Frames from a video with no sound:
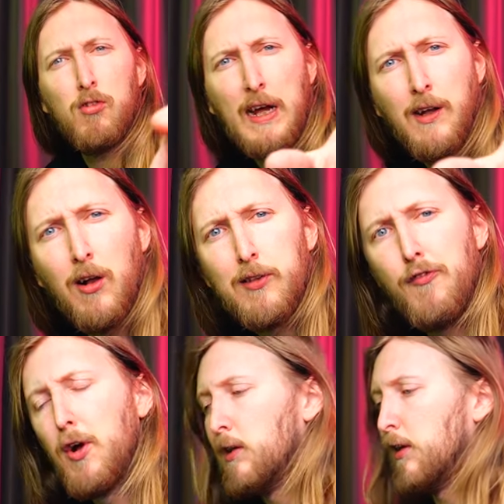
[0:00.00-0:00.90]
Technical
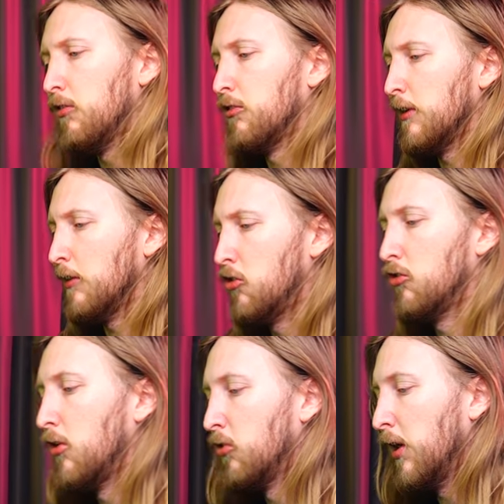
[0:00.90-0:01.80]
difficulties, let's
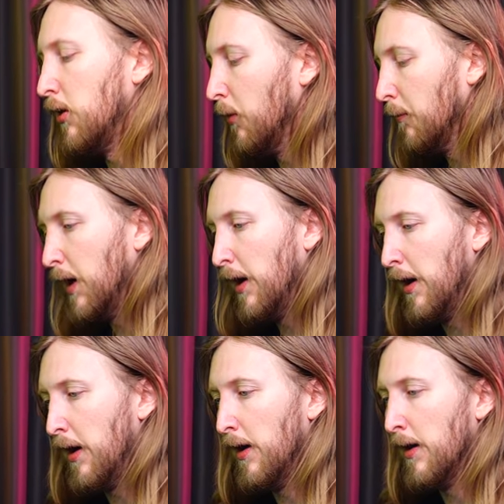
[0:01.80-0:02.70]
just continue.
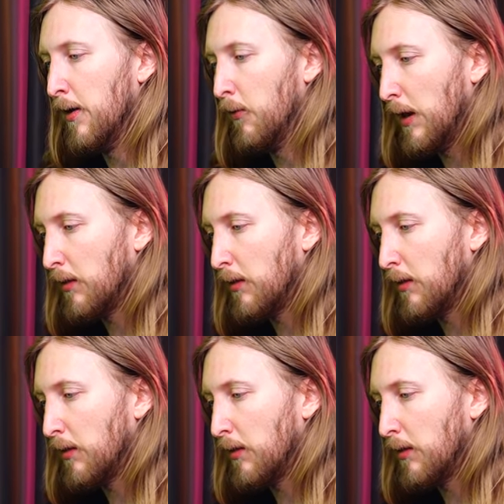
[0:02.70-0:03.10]
Uh,